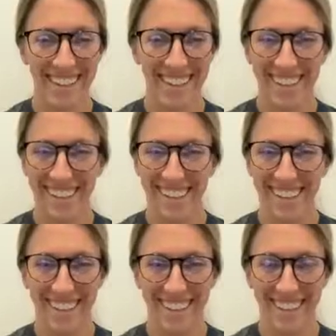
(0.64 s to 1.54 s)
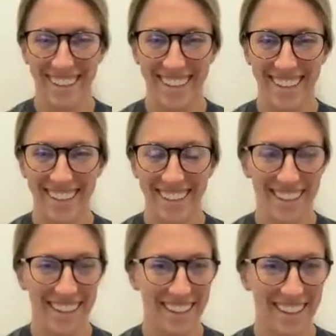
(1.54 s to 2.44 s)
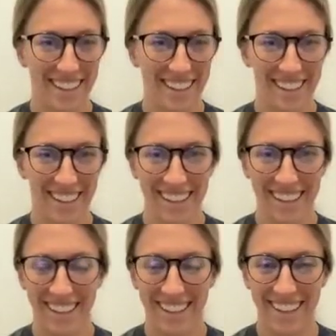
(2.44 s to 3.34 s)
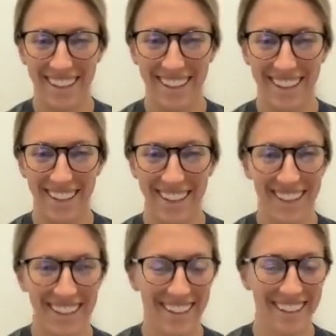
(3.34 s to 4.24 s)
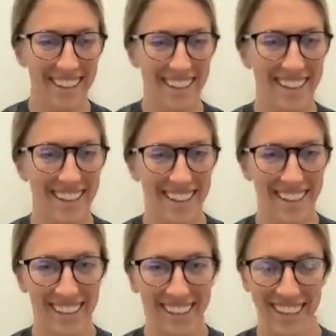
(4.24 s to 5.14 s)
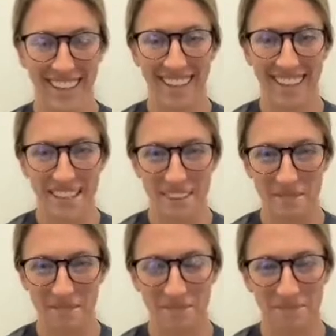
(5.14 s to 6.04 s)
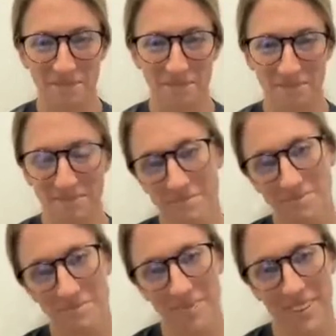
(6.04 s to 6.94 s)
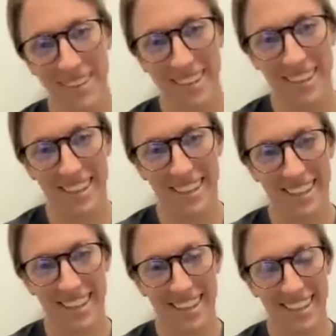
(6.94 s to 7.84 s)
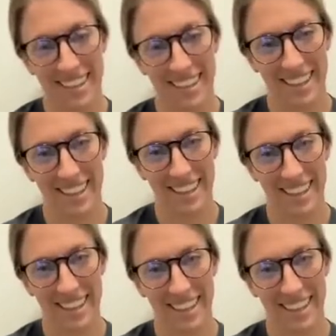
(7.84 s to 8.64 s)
(not speaking)